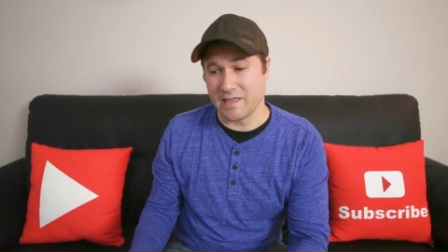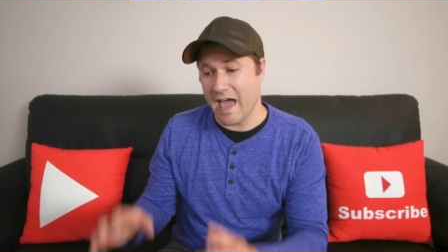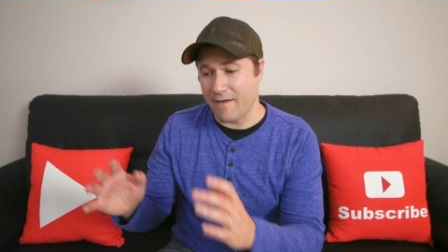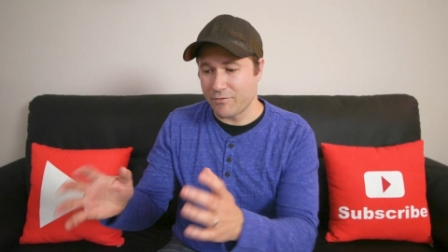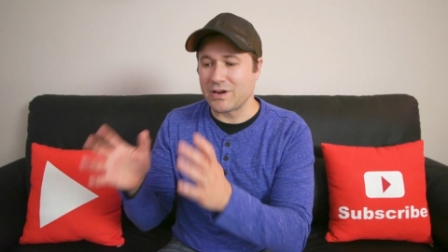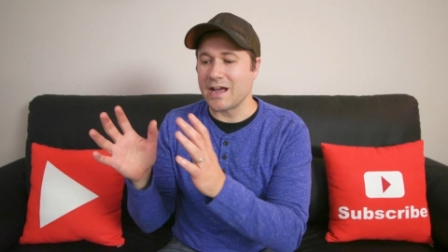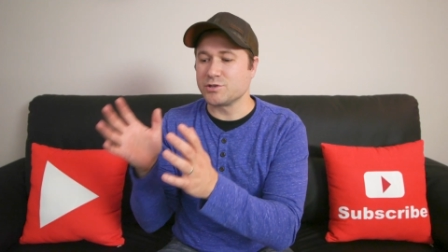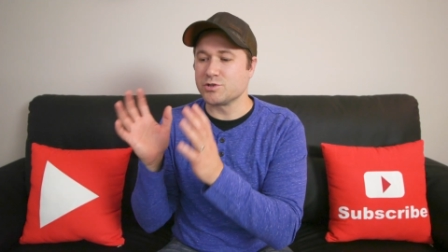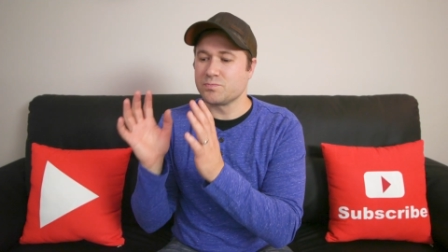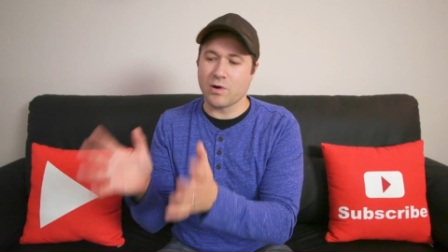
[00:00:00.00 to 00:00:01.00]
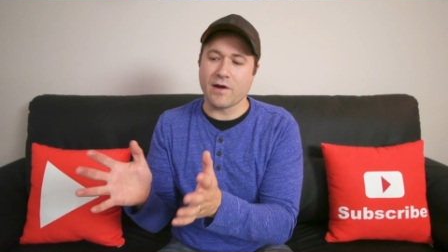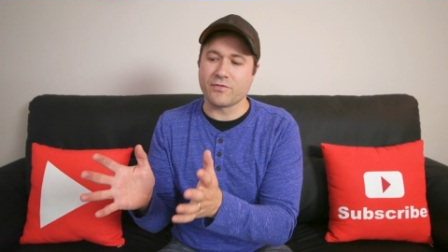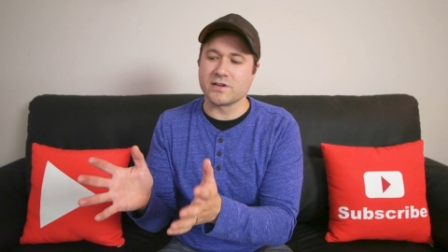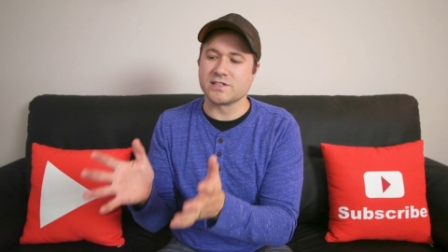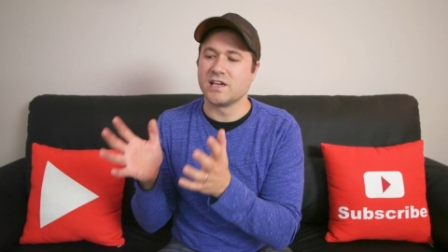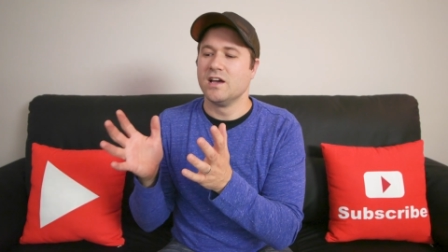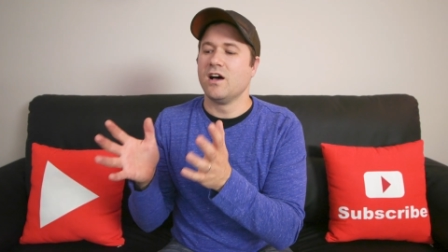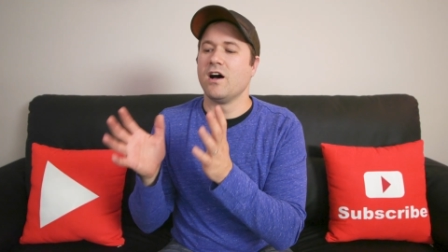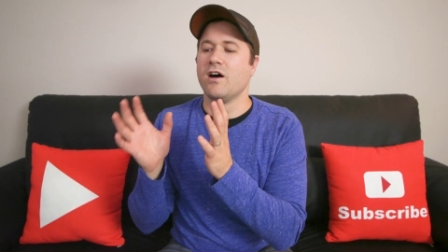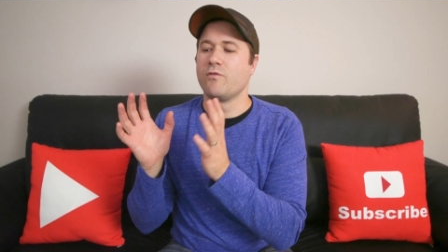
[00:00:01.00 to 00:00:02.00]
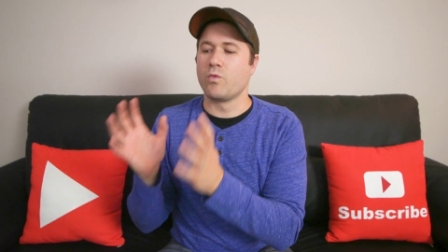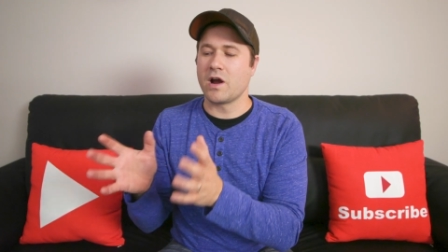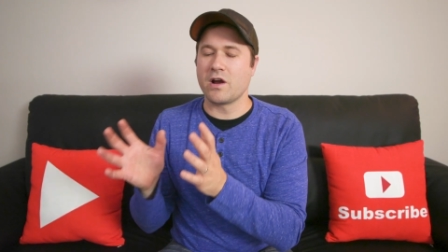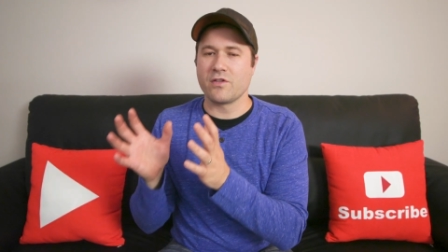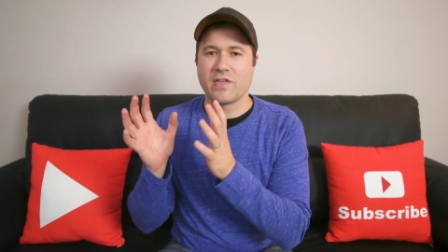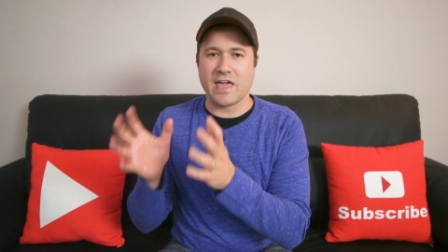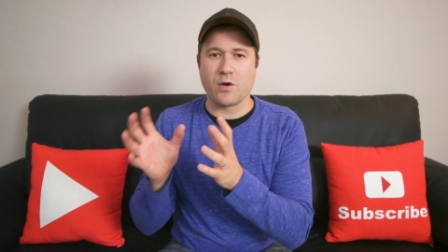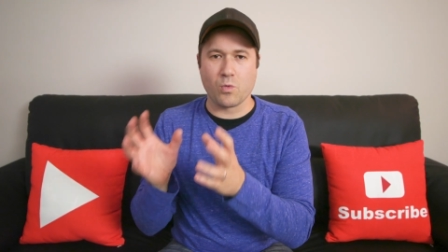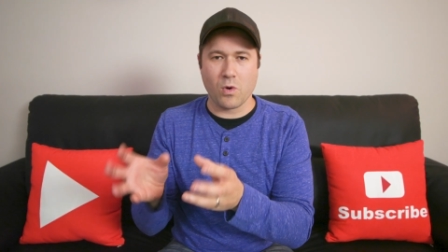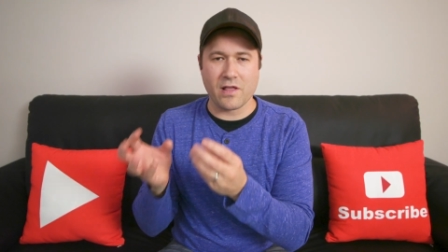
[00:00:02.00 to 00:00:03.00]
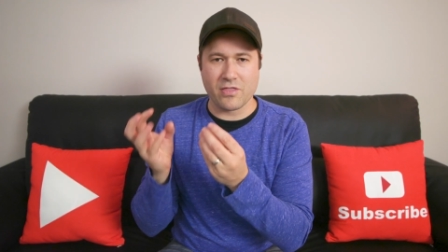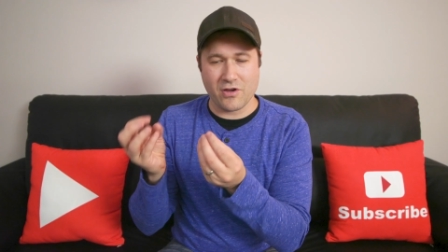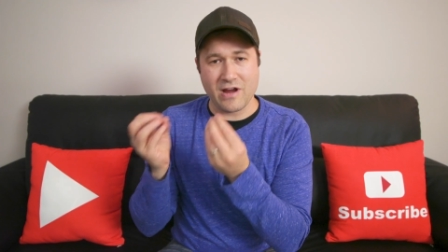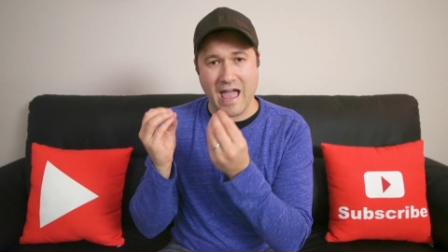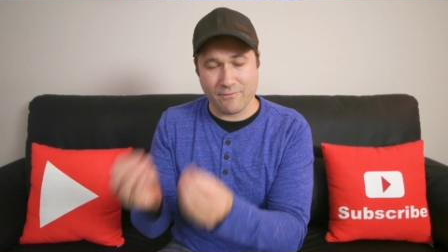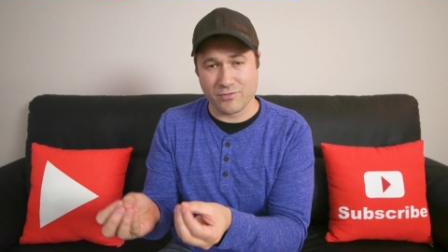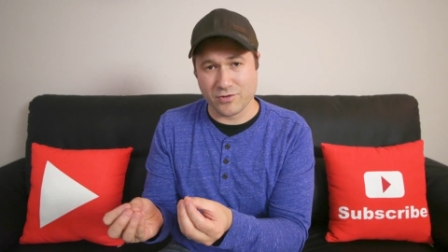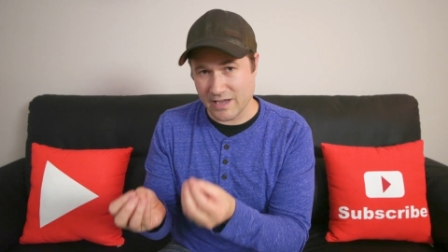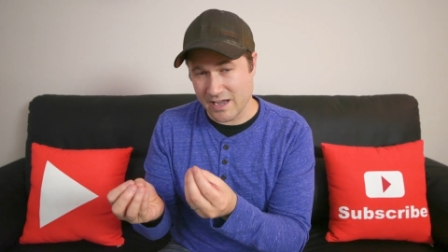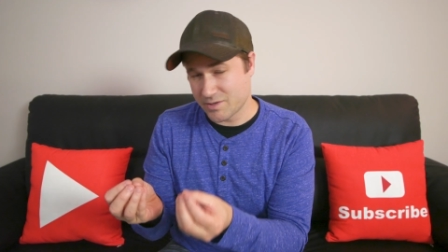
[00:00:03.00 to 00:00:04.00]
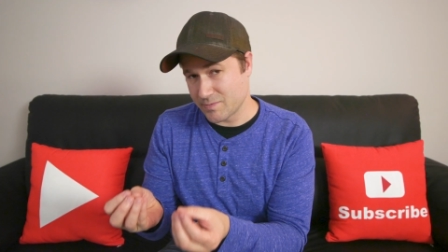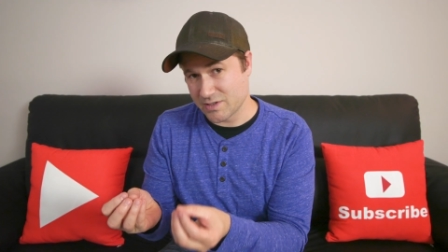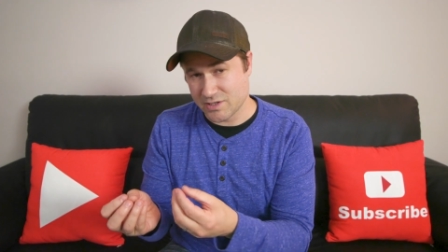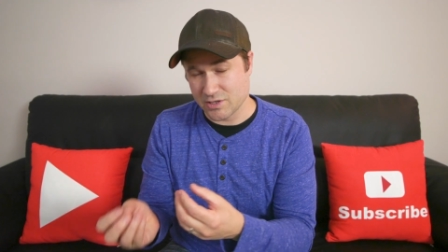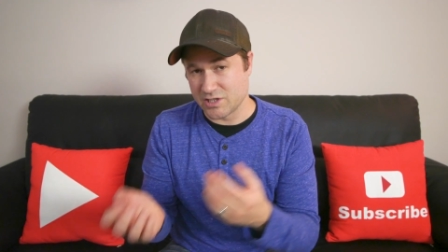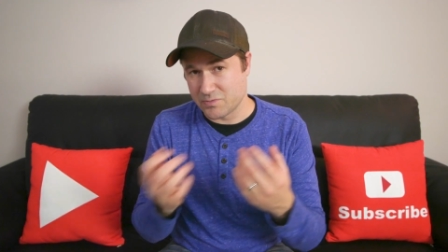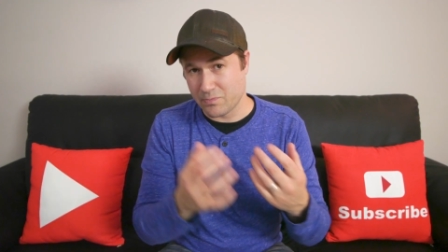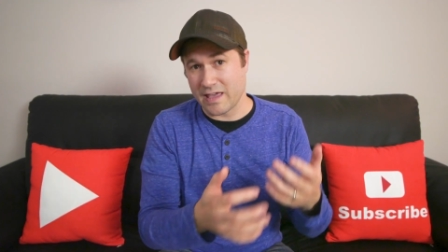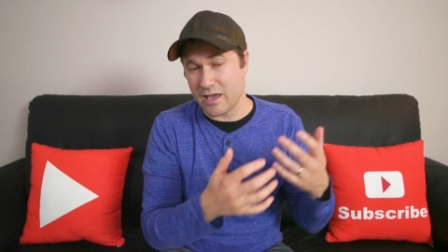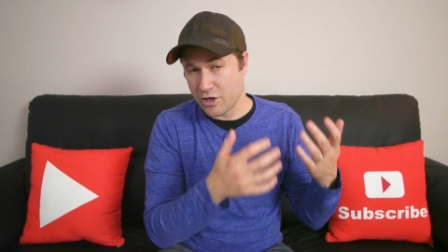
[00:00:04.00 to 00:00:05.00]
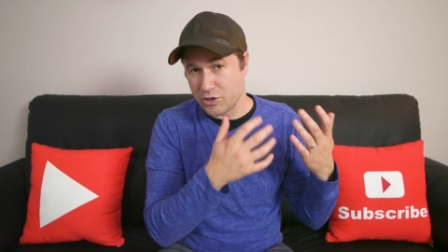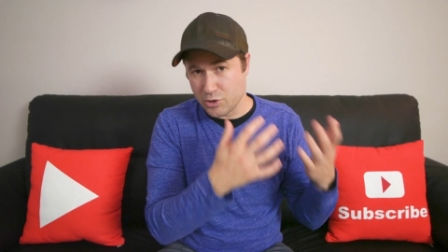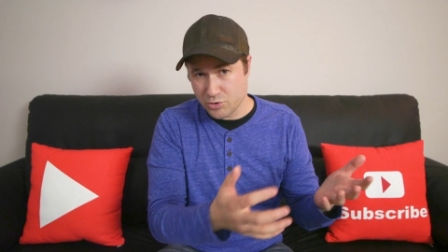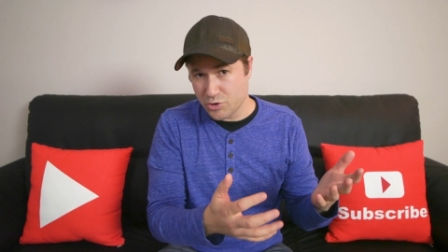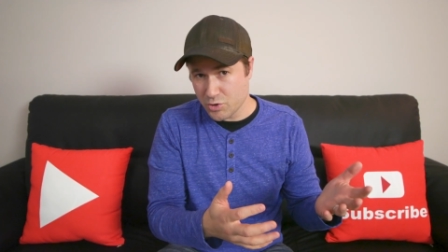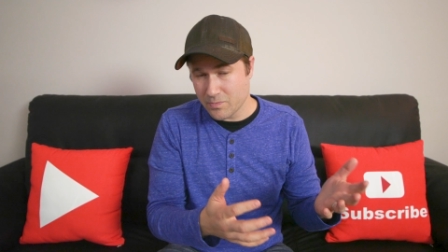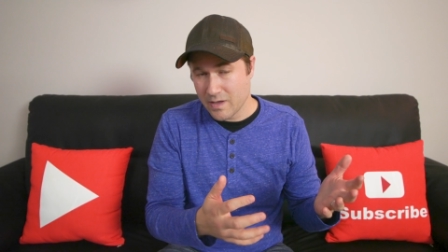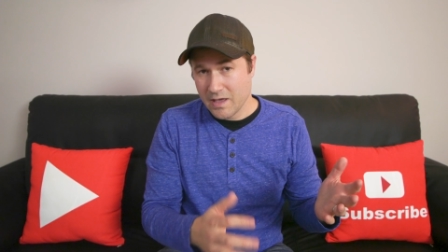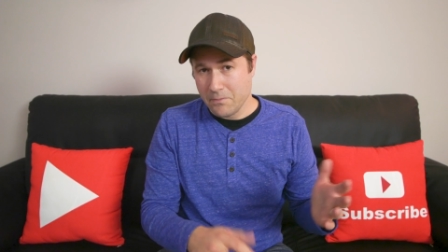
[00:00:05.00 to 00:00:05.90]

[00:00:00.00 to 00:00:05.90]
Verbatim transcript: The advertiser's preference of where they want their advertisements to display on YouTube